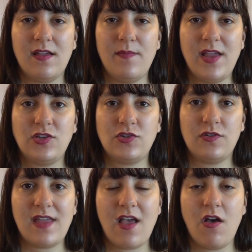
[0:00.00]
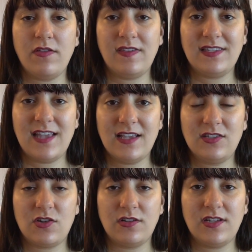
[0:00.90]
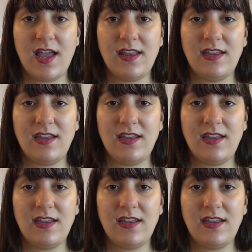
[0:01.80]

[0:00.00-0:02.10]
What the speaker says: makes sure that all these tests are done.